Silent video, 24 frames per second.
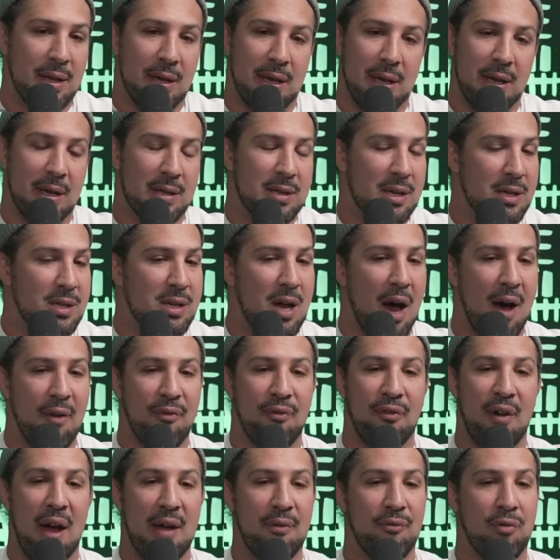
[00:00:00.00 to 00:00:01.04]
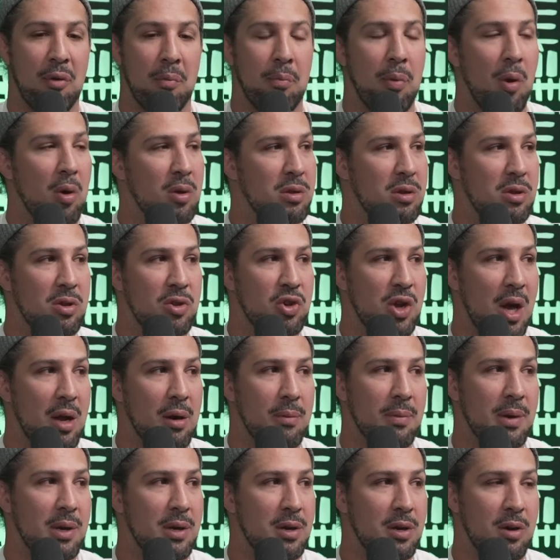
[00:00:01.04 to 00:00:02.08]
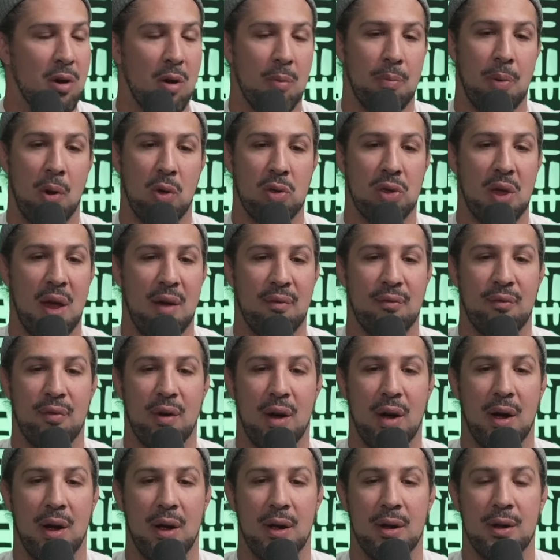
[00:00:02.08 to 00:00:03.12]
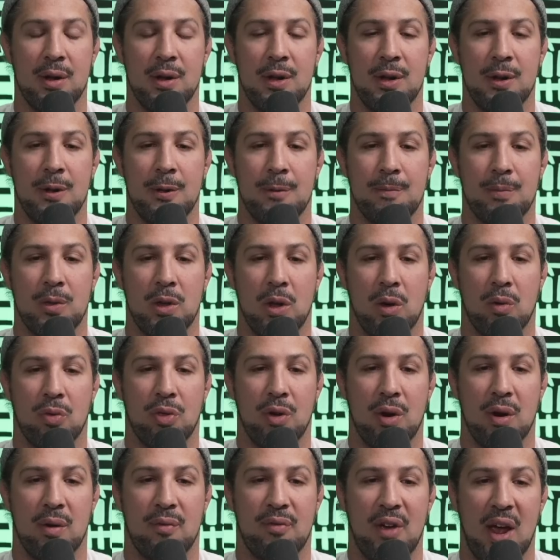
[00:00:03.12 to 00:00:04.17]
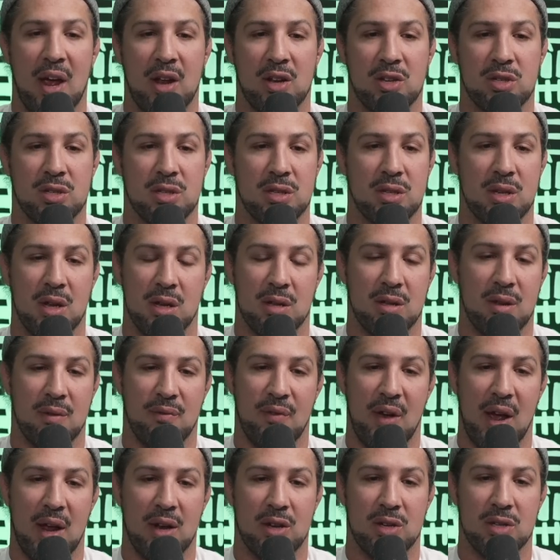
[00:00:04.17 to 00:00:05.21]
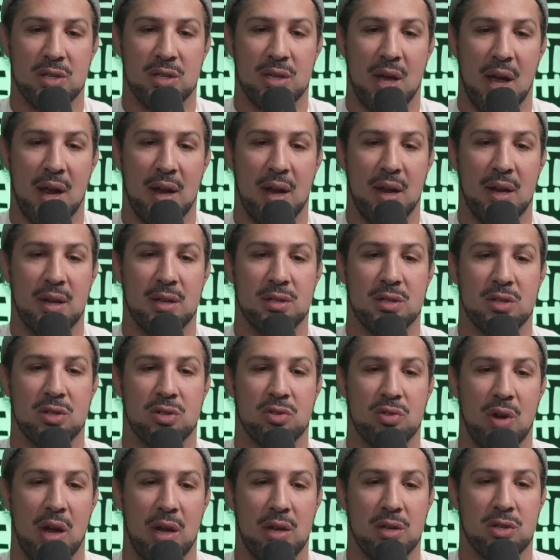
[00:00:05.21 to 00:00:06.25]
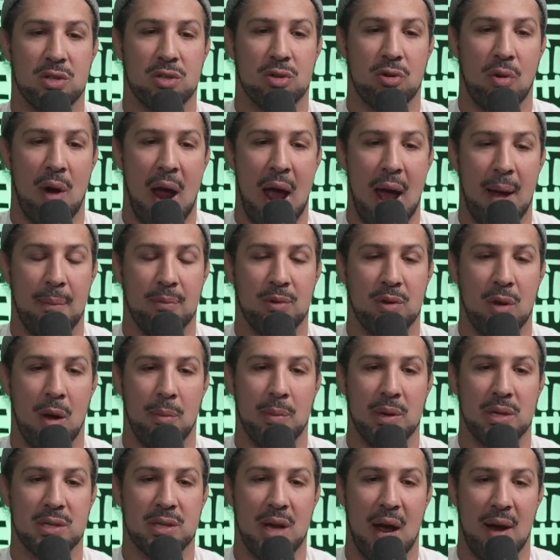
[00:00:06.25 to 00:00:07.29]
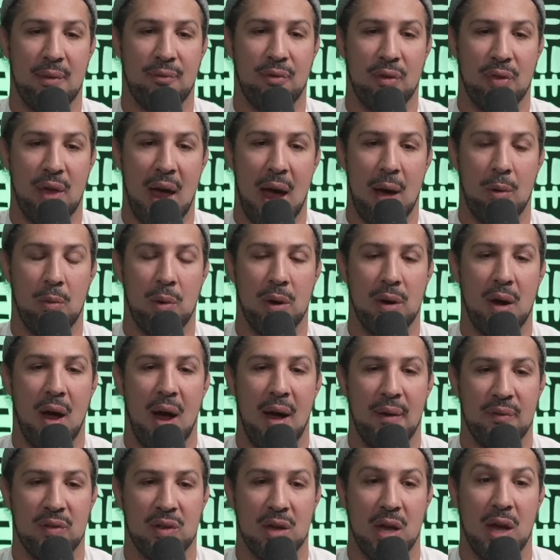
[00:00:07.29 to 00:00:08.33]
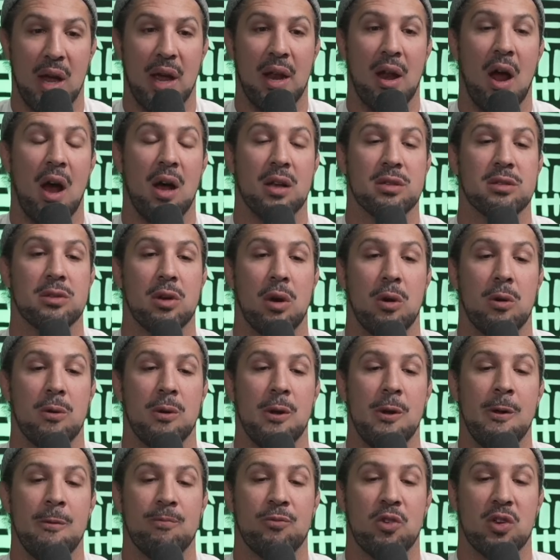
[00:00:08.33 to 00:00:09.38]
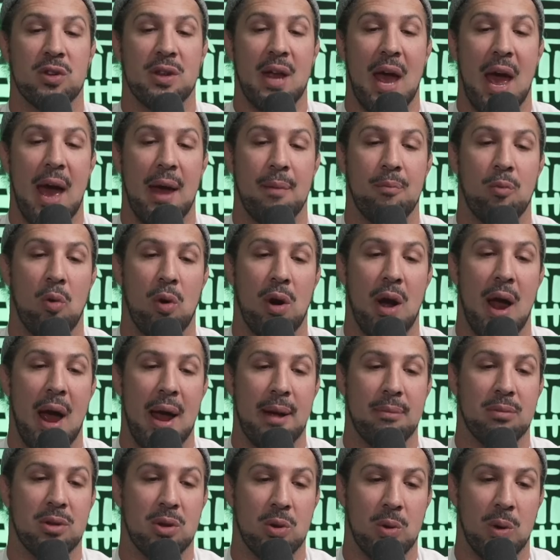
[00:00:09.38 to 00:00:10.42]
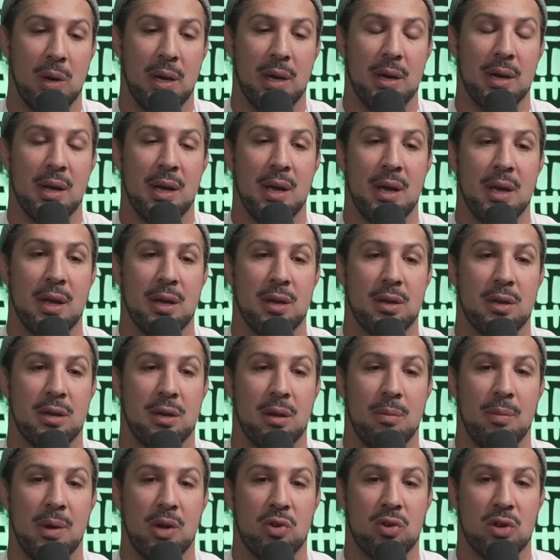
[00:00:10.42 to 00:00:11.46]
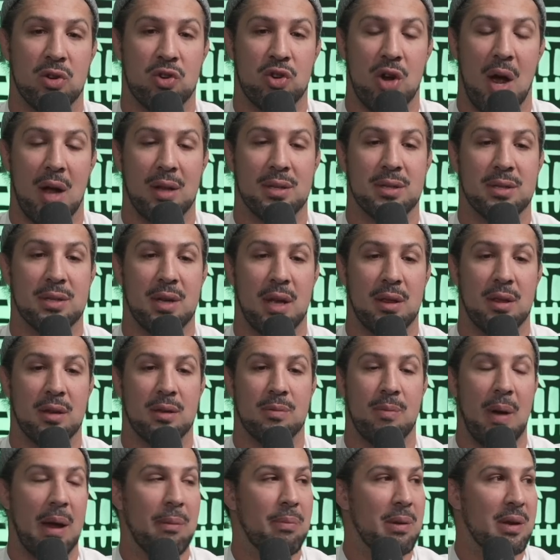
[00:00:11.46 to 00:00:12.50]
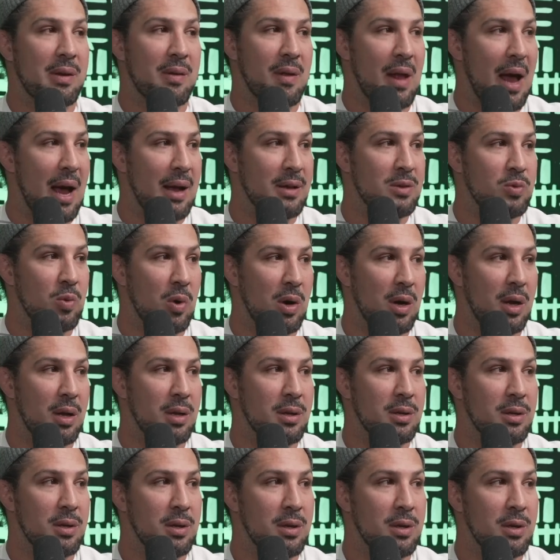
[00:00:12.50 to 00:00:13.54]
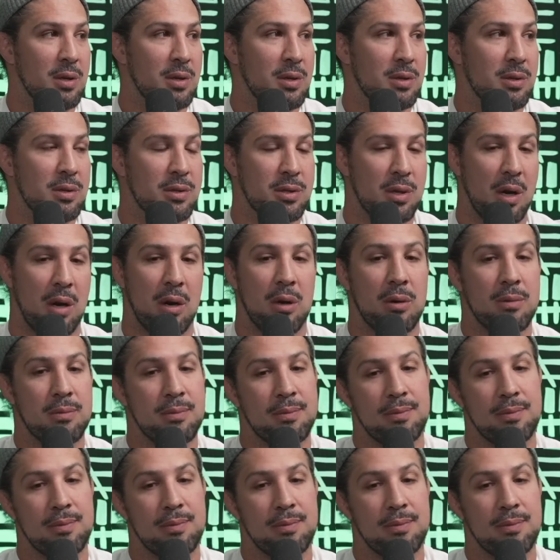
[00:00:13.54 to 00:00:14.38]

it's a tough fight for both gentlemen. You know, both have. Uh, you know their advantages and disadvantages and it is a straight scrap so i'm excited for that one obviously and also just to add more hype to it demetrious johnson said this might be his last one so